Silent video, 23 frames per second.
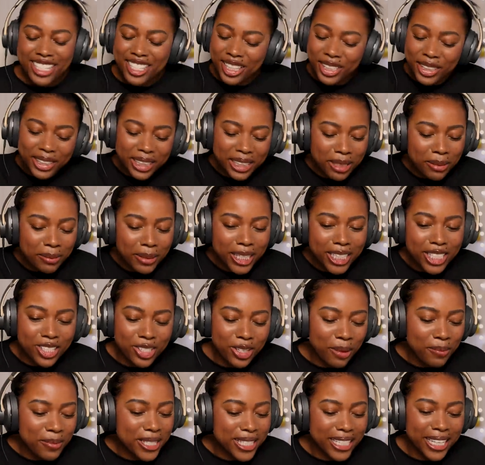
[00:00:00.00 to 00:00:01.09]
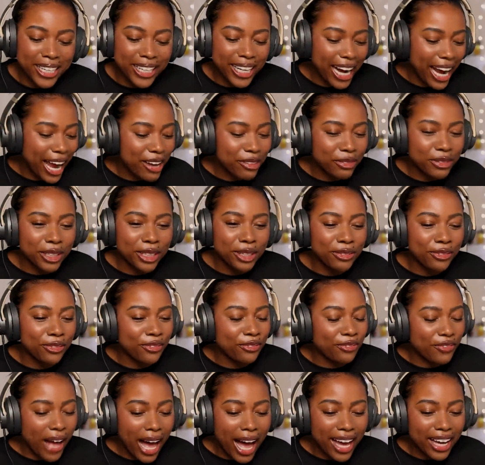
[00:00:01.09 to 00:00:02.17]
there going to be a jump scare every
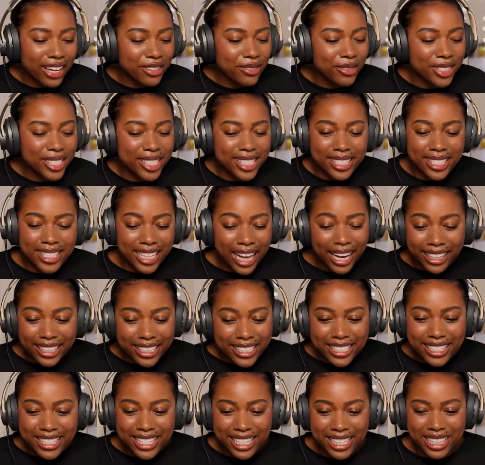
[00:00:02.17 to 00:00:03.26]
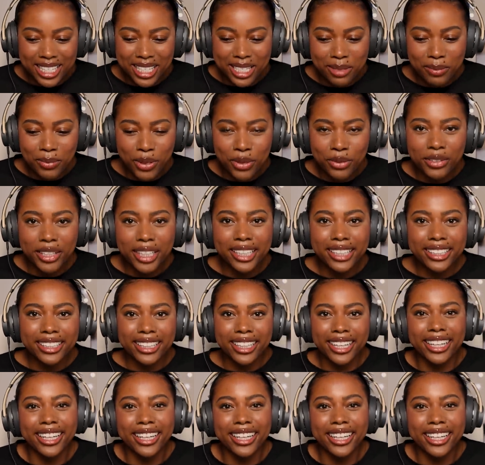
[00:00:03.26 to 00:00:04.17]
5 seconds in this movie?